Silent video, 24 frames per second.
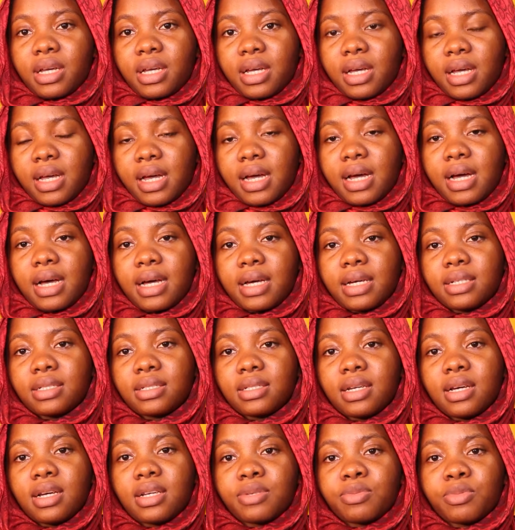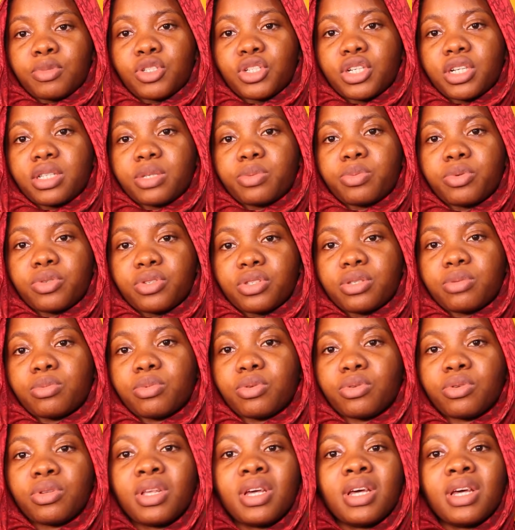I can, as much as possible.